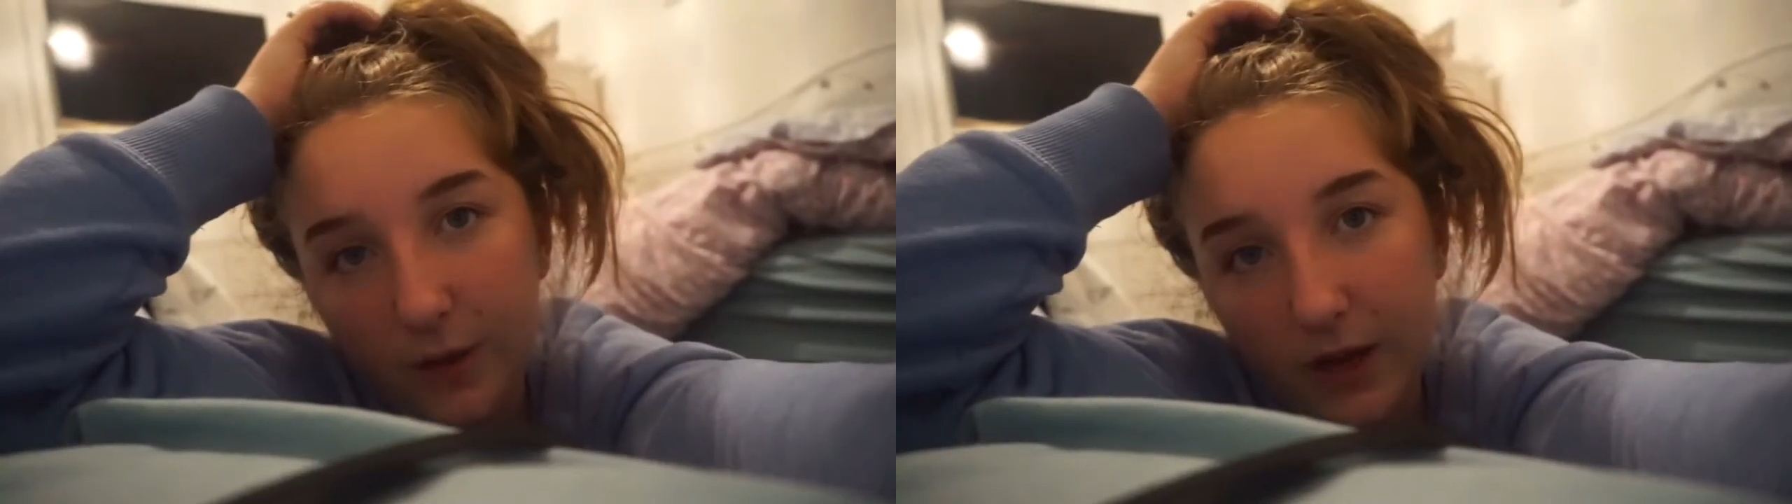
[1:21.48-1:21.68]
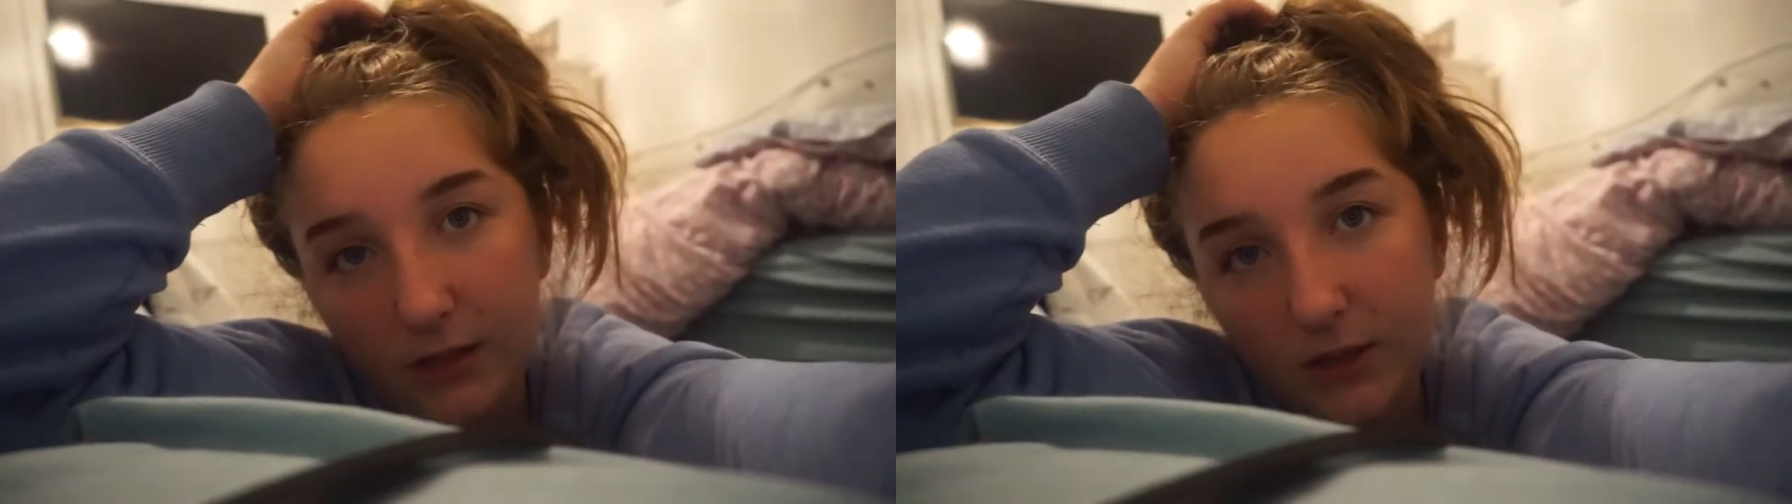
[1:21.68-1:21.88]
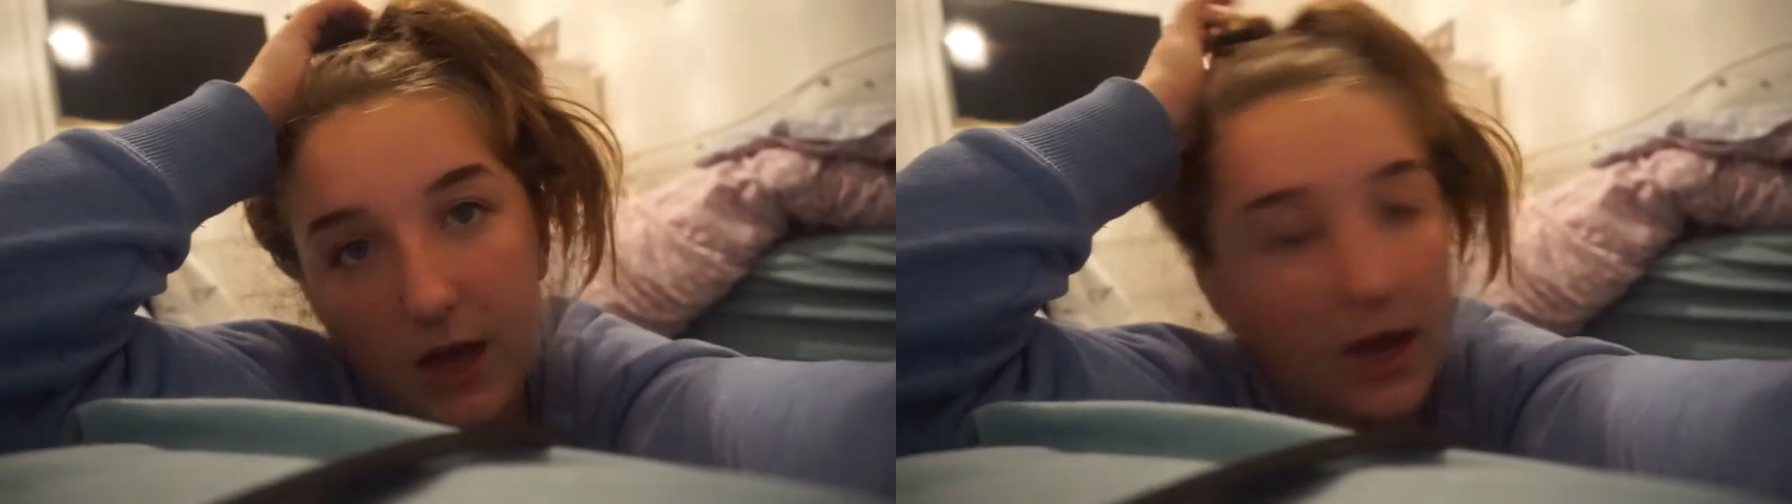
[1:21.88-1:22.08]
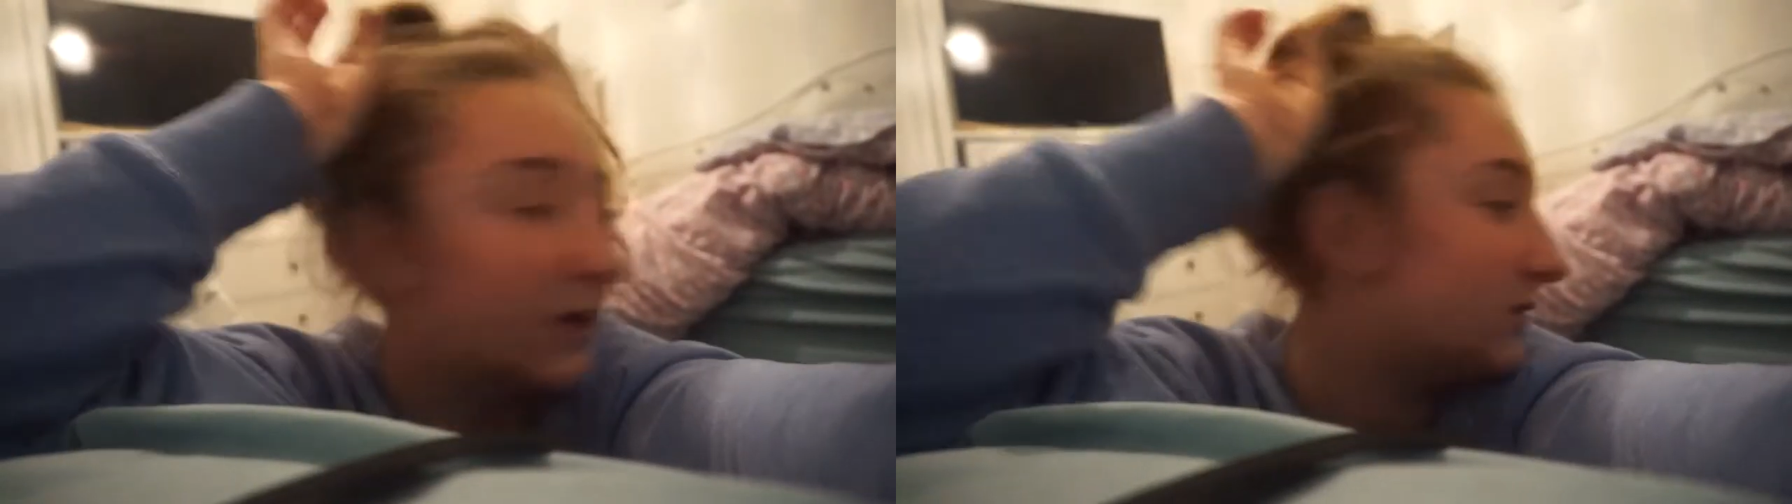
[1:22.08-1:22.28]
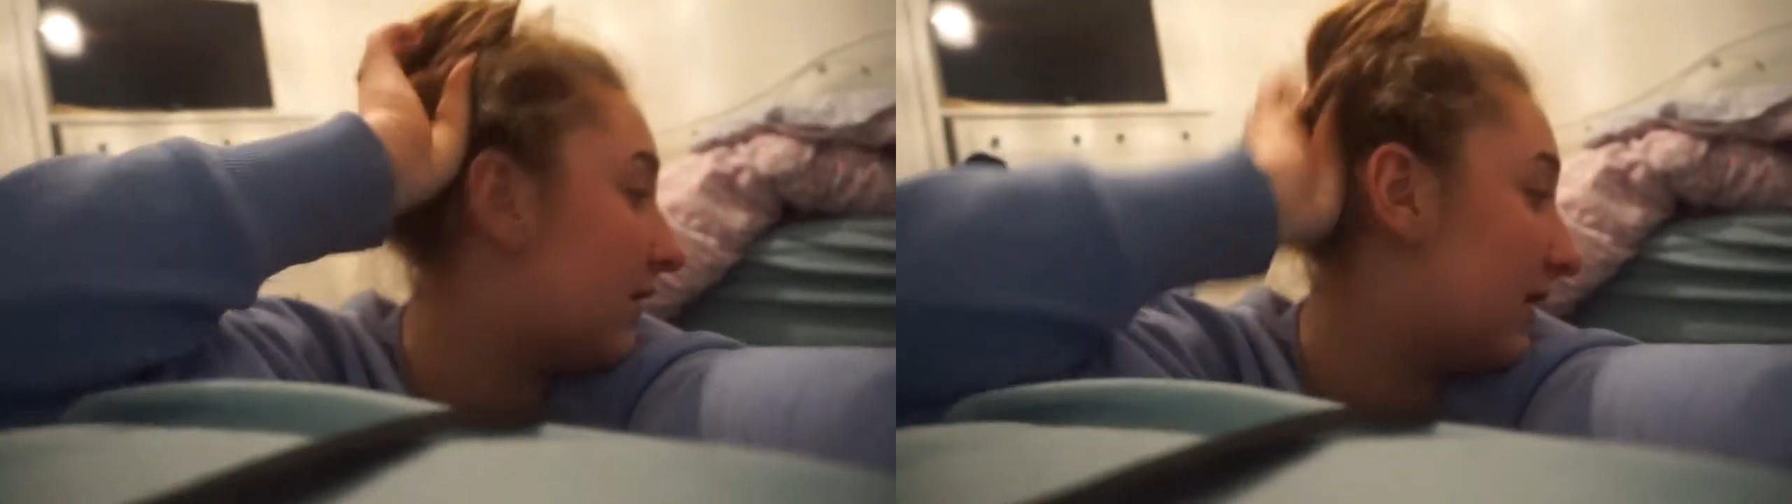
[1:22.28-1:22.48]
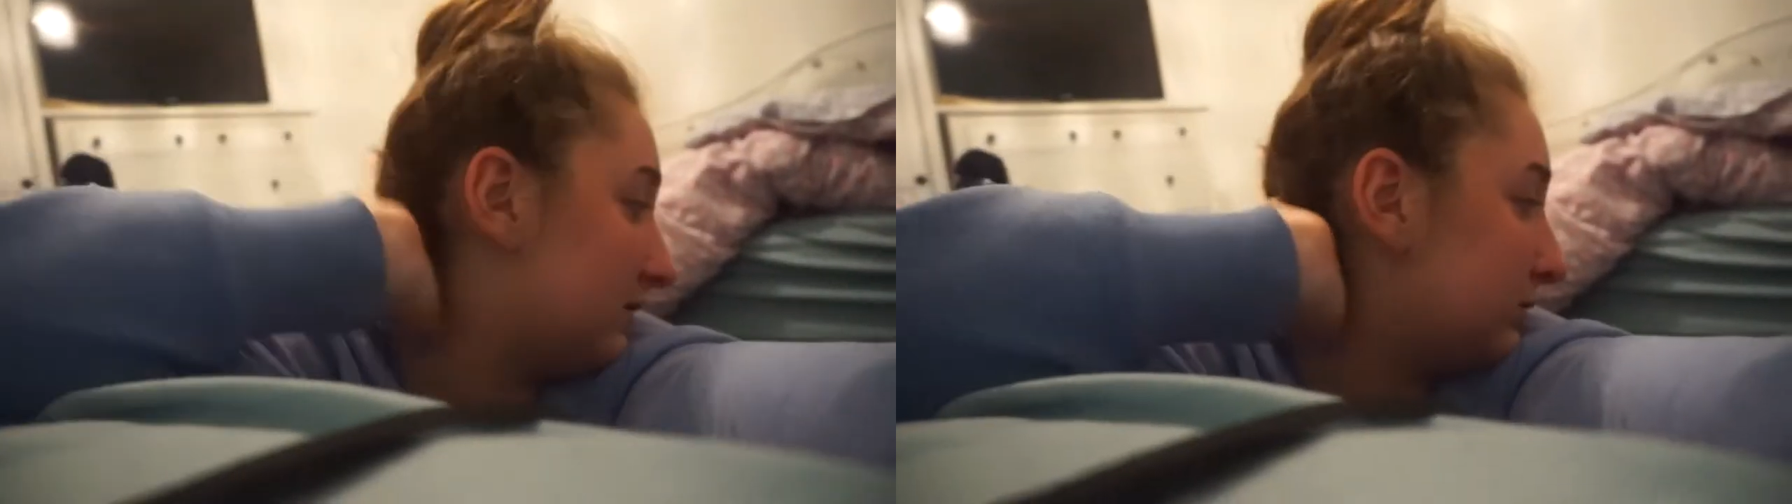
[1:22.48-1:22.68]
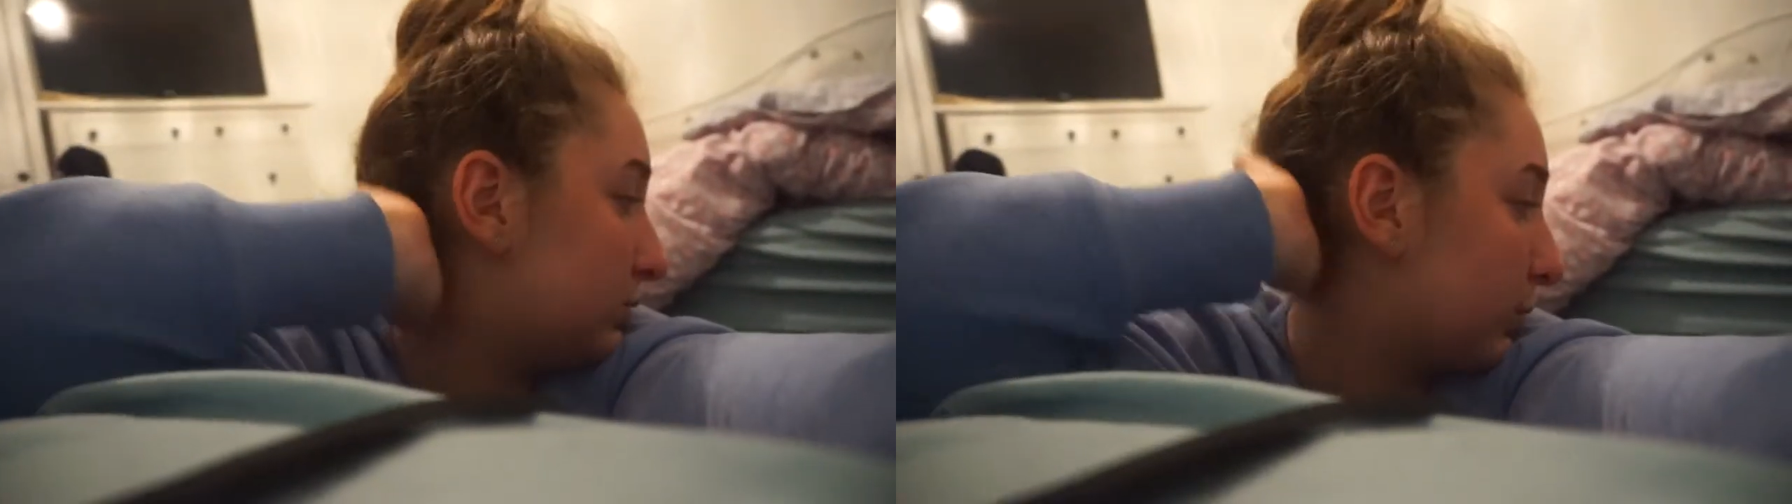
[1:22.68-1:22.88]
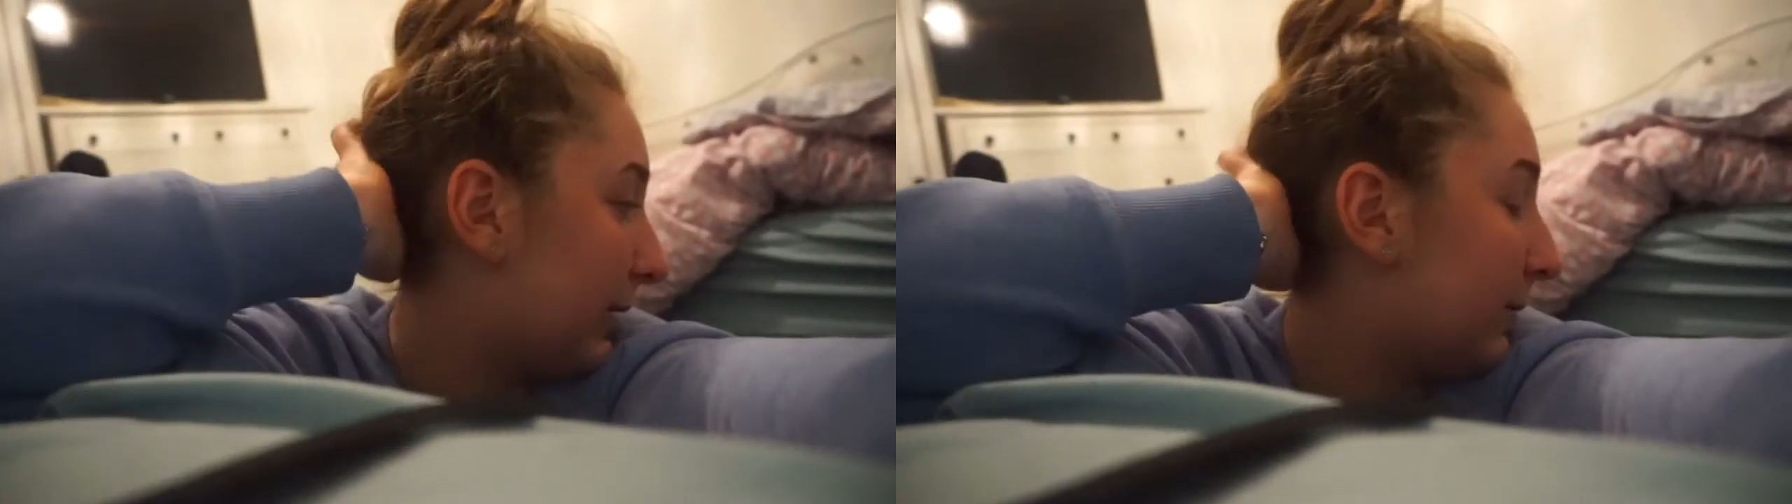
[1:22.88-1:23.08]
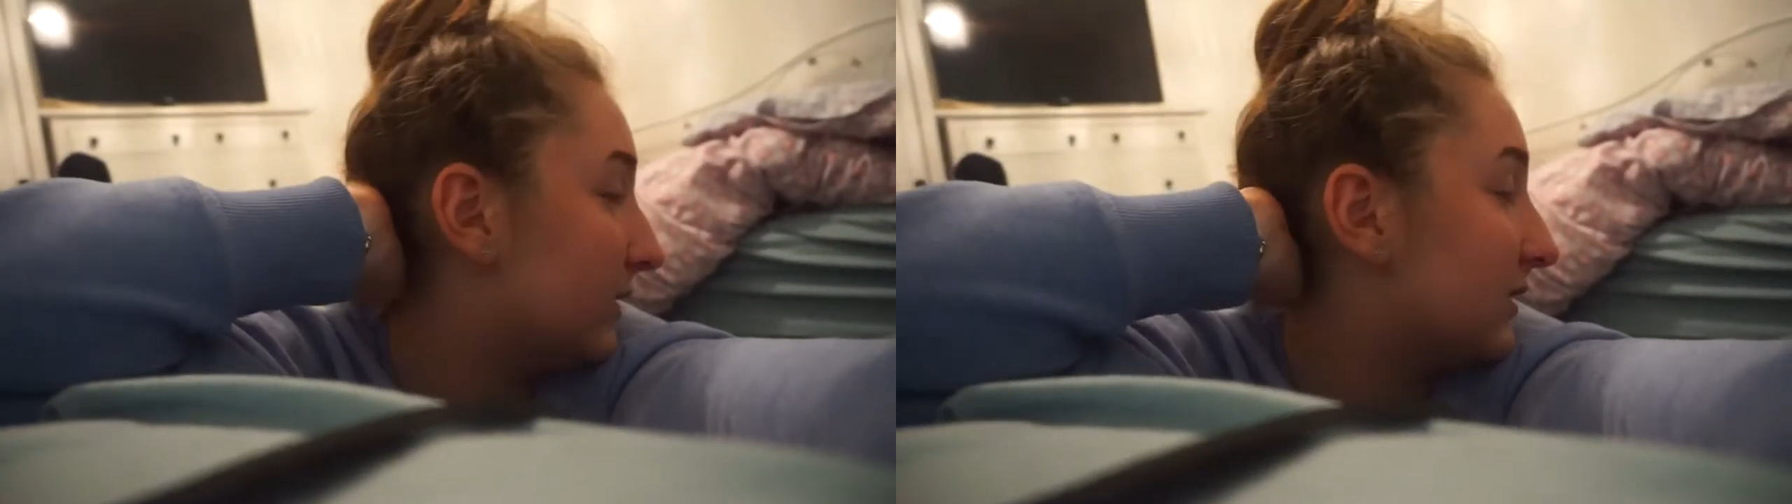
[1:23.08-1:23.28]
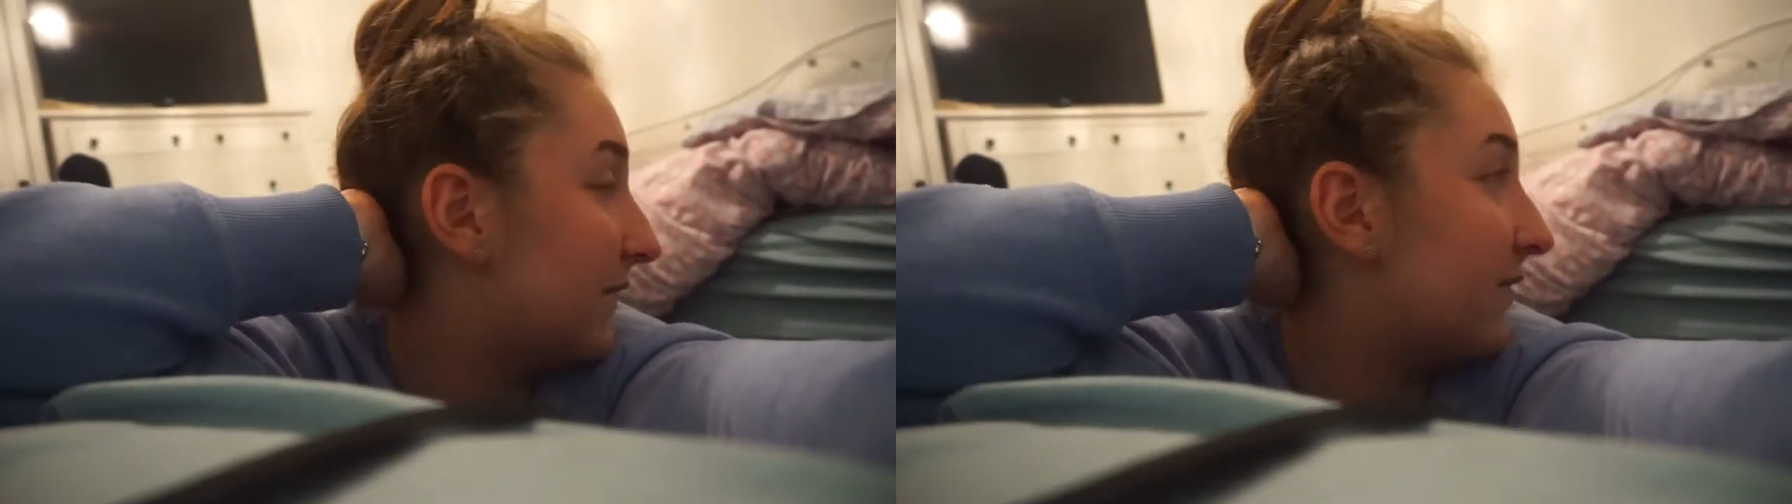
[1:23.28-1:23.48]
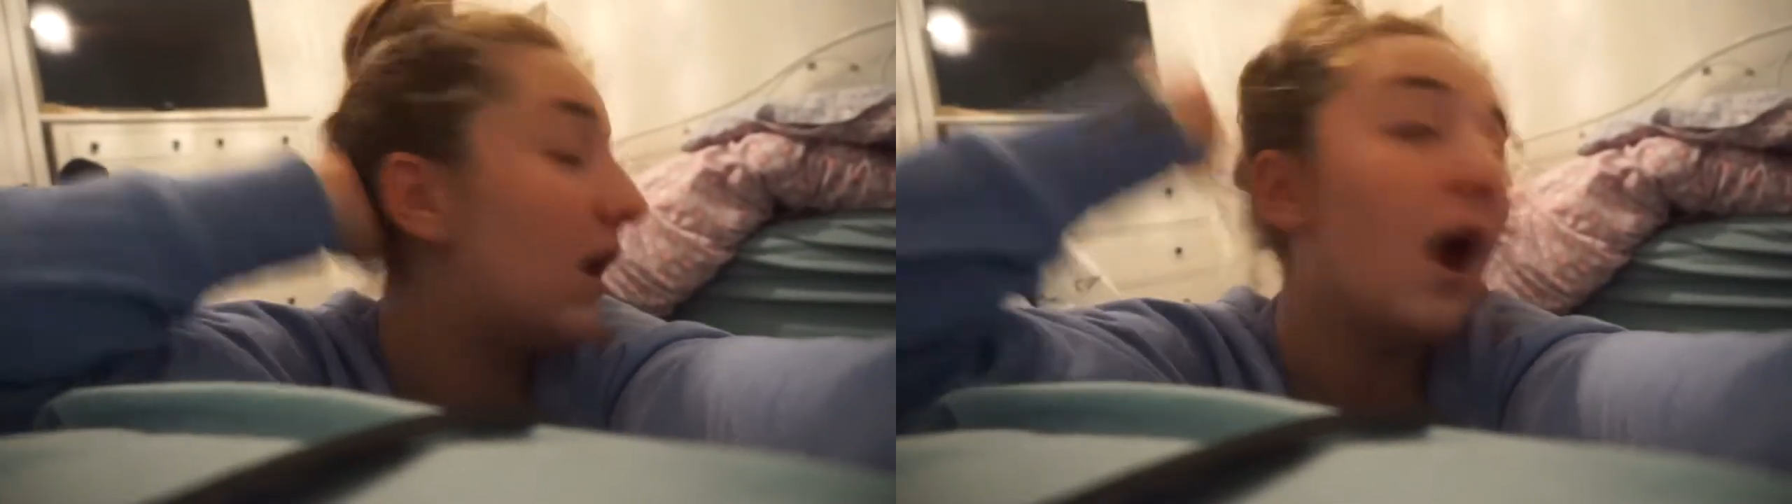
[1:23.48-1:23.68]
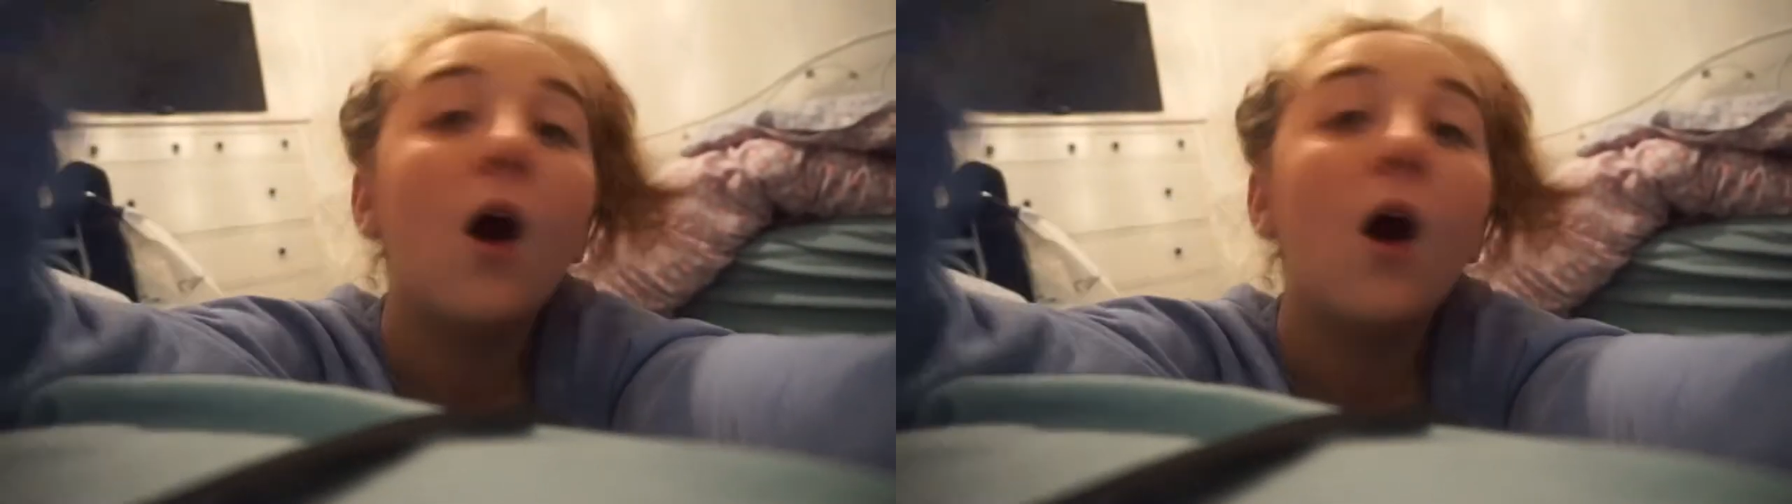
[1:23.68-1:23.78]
a mess. It's like 11:20.